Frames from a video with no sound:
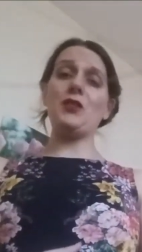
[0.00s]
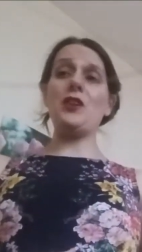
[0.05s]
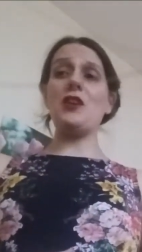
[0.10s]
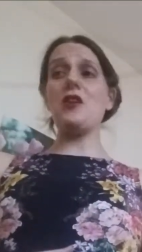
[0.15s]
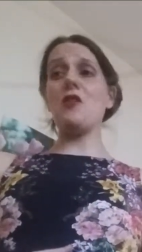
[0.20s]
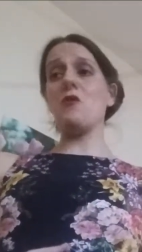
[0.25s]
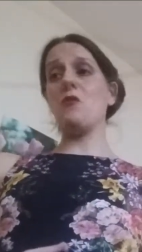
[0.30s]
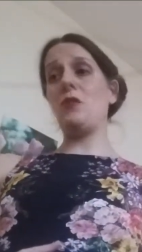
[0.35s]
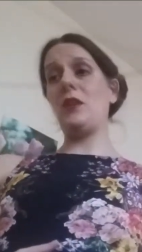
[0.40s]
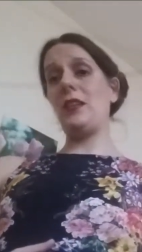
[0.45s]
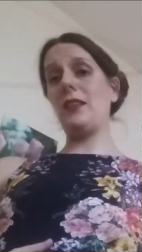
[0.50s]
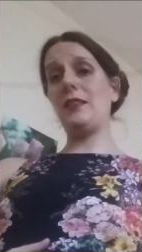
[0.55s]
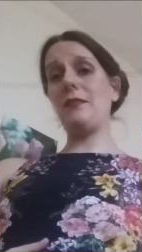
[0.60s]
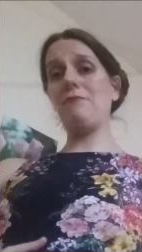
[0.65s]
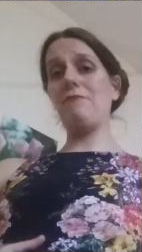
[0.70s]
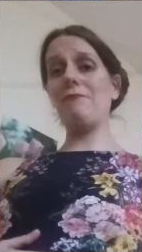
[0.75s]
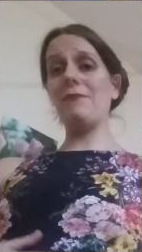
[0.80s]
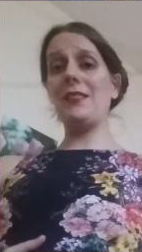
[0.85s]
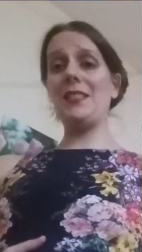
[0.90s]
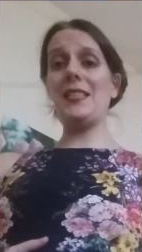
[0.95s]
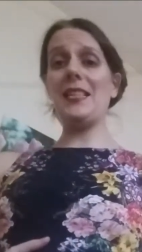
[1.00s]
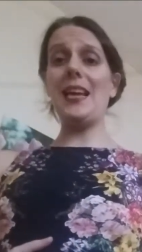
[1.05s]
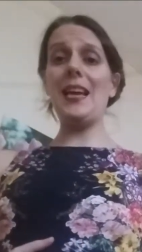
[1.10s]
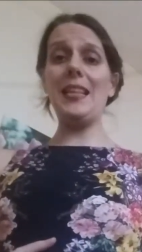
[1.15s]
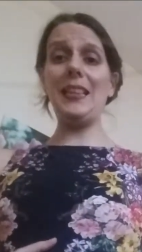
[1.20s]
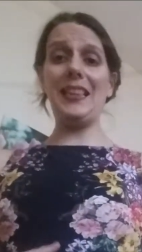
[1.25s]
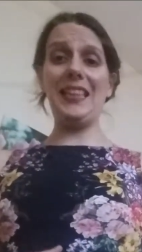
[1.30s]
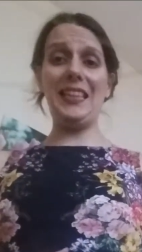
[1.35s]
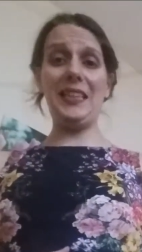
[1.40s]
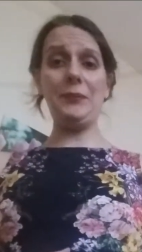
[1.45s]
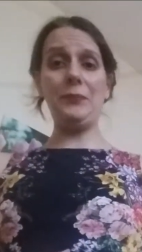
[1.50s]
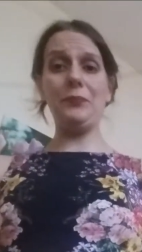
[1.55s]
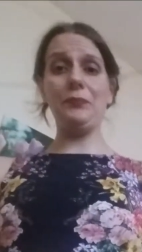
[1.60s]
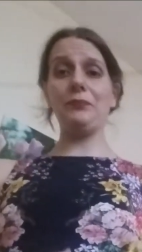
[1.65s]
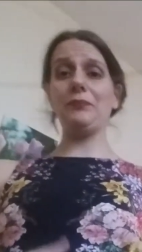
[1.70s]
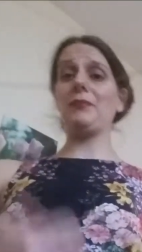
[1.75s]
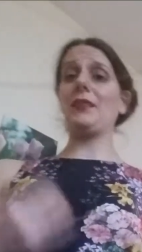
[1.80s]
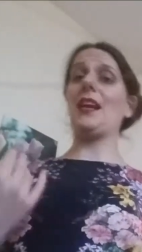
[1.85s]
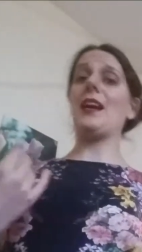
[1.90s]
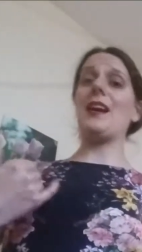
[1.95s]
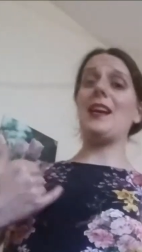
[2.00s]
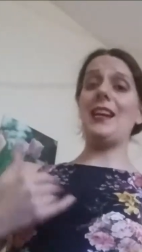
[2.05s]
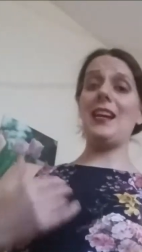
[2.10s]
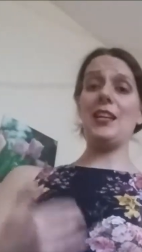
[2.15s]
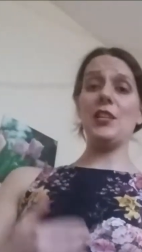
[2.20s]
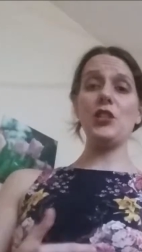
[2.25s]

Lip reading: they are weak. Sadly, I